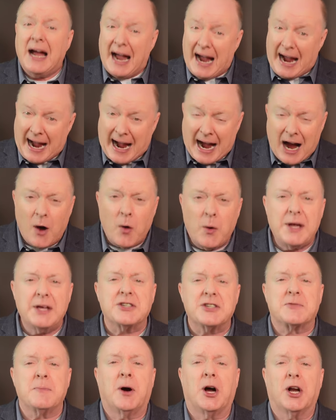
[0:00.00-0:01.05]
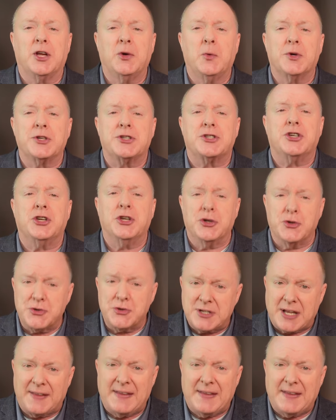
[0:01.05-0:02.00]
how his money was used,